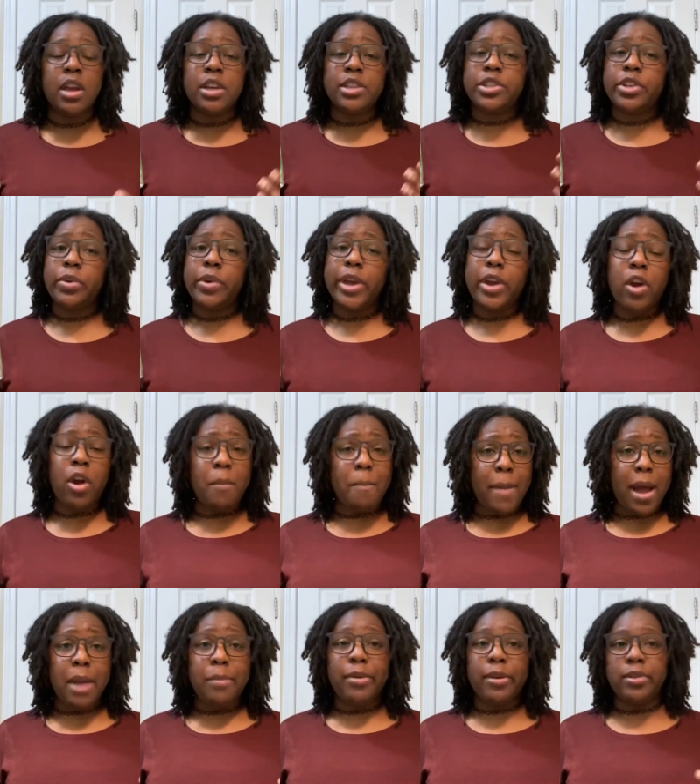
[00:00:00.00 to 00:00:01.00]
So here are
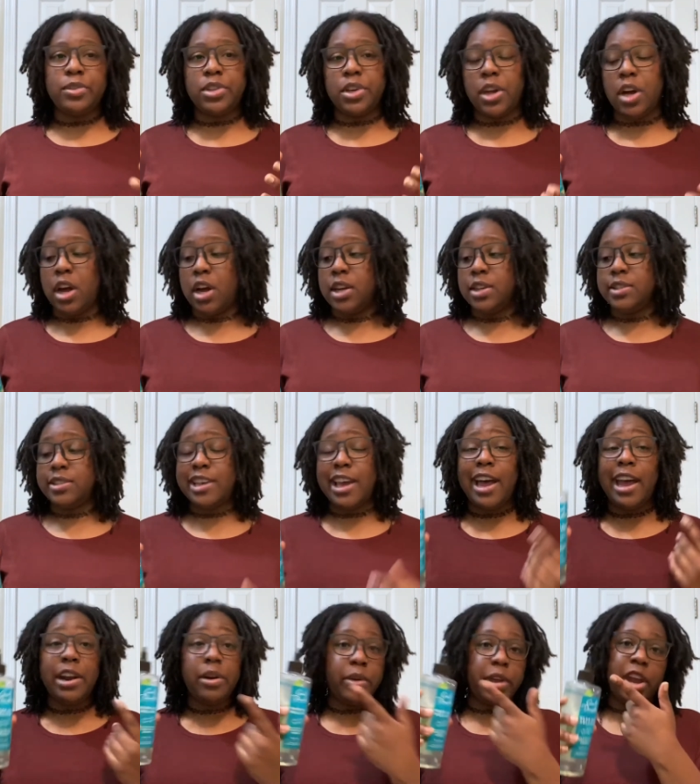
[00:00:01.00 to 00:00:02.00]
my pros and cons.
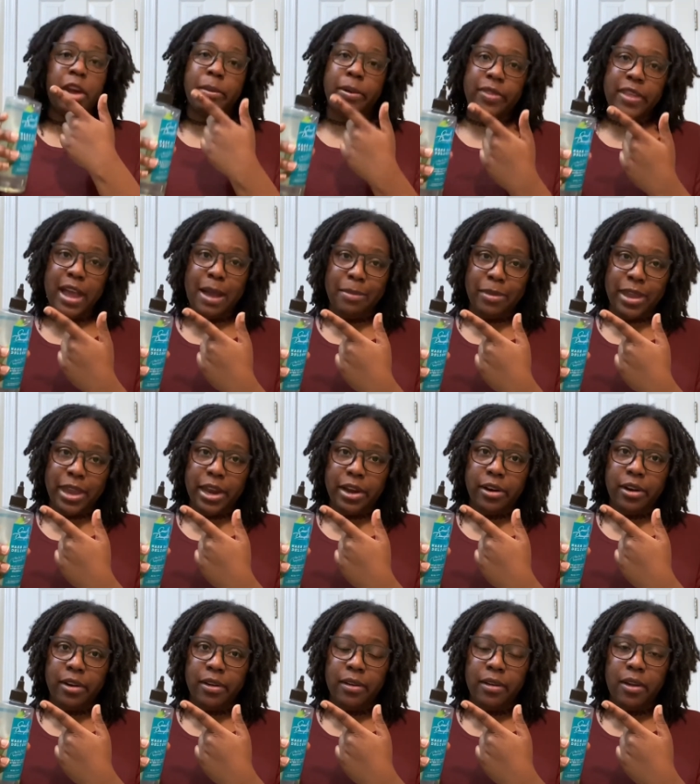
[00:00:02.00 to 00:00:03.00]
I don't care about the
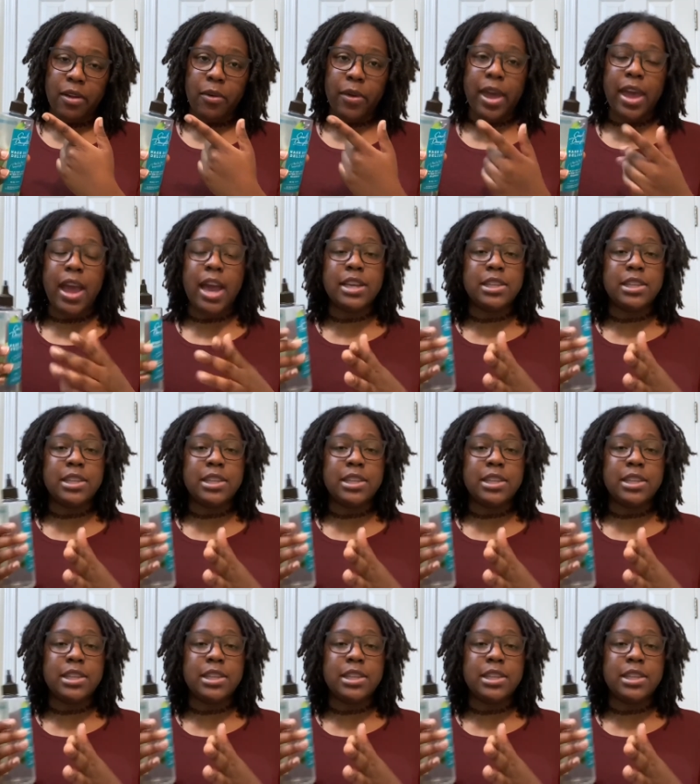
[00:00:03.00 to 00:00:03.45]
applicator, okay?